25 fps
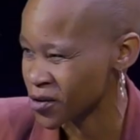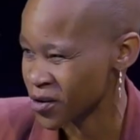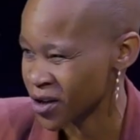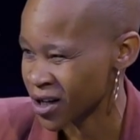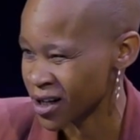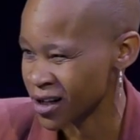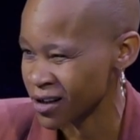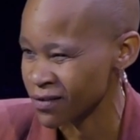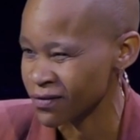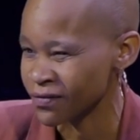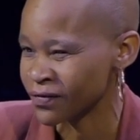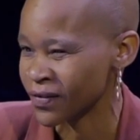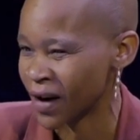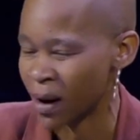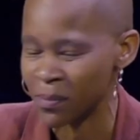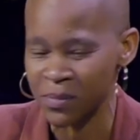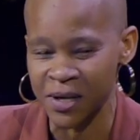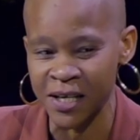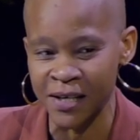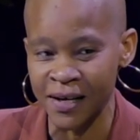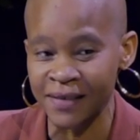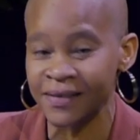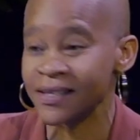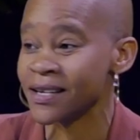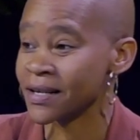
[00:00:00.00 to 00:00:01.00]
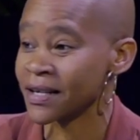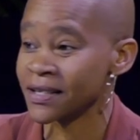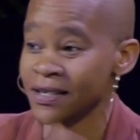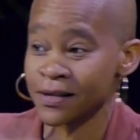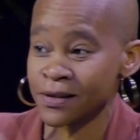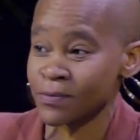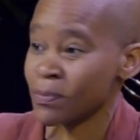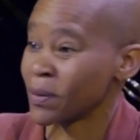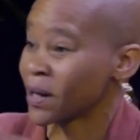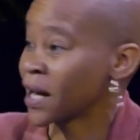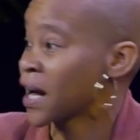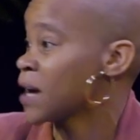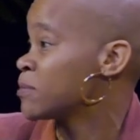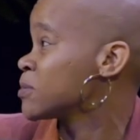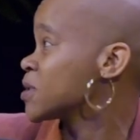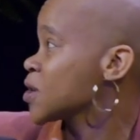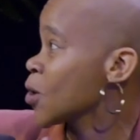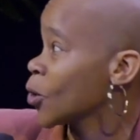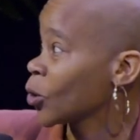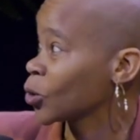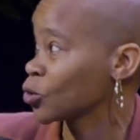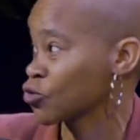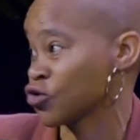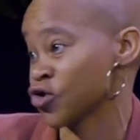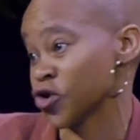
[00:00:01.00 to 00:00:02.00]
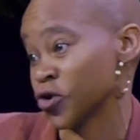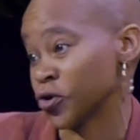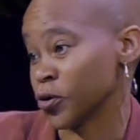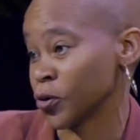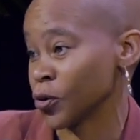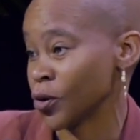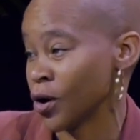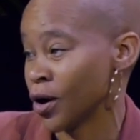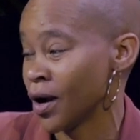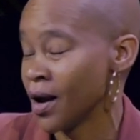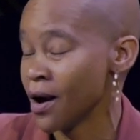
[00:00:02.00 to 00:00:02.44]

grave. I mean, it, it becomes a whole show.